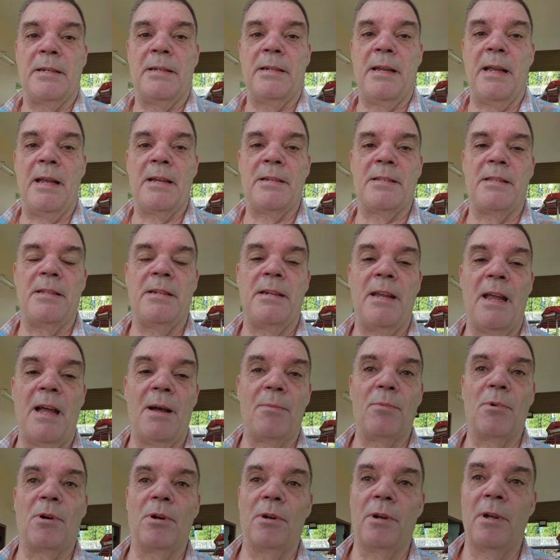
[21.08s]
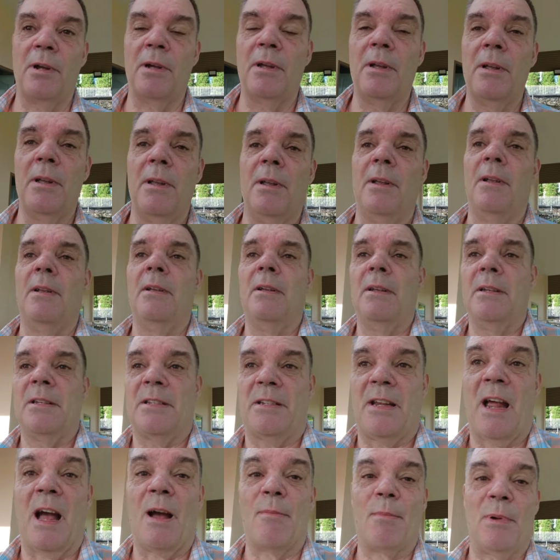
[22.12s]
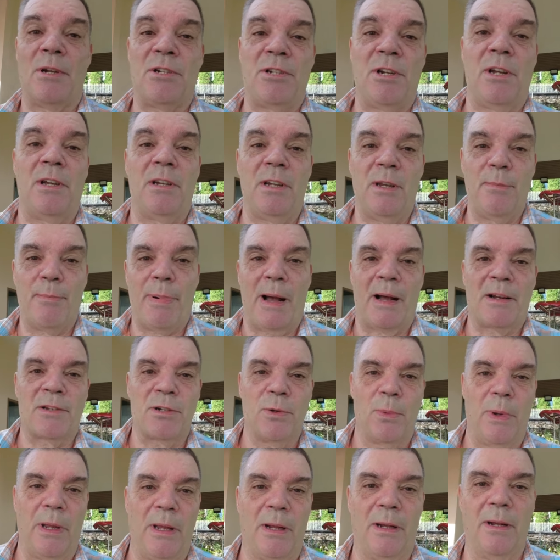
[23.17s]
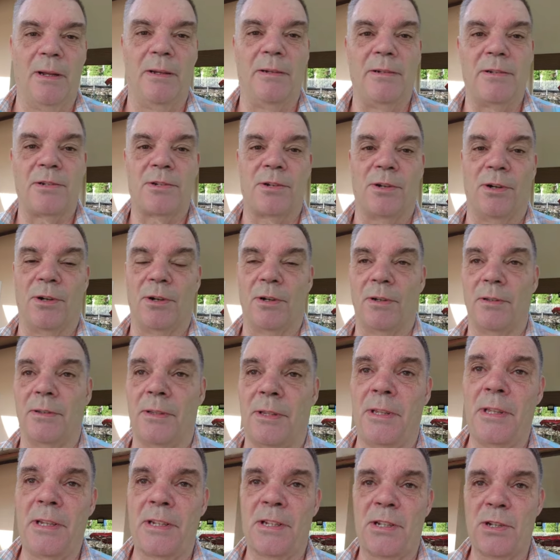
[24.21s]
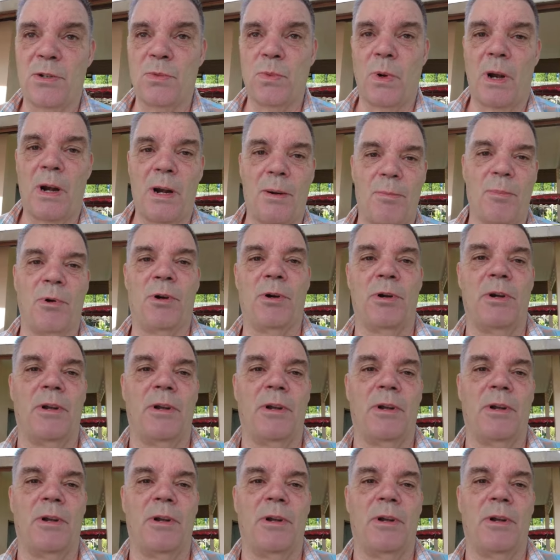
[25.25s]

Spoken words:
Today's the day I'm going to start my journey back to England. So this is what I'm